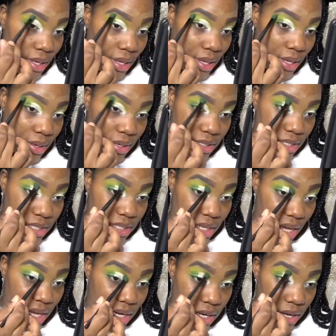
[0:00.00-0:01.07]
what's up,
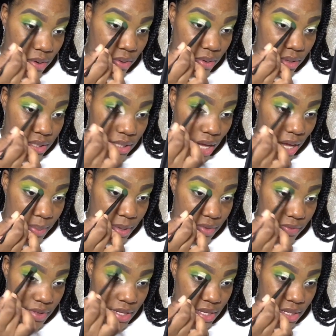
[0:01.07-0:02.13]
guys? It's Deja from the
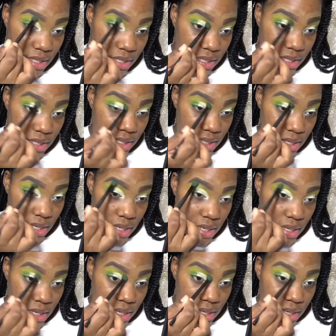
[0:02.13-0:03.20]
future.
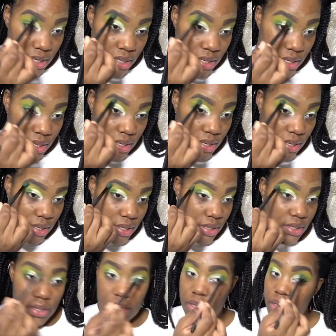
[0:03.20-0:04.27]
The dogs were
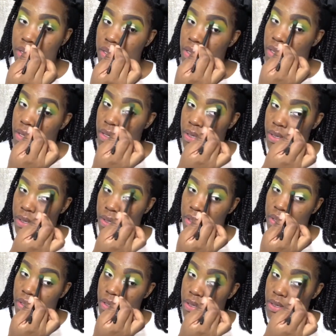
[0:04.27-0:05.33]
literally barking
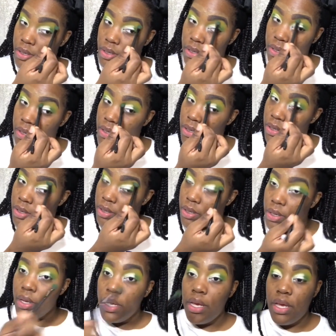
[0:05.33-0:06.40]
so much in this
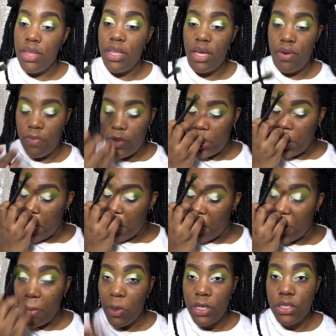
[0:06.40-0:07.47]
clip, but all I was doing
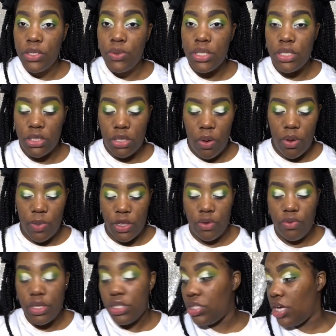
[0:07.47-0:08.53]
was taking the
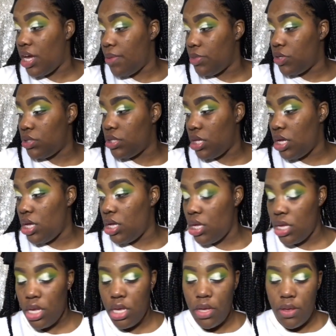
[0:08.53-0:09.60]
yellow and the green
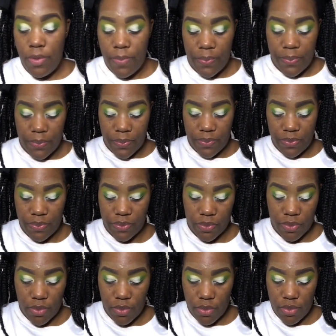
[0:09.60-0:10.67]
and just blending
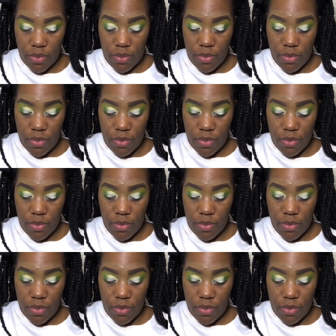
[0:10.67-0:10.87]
that in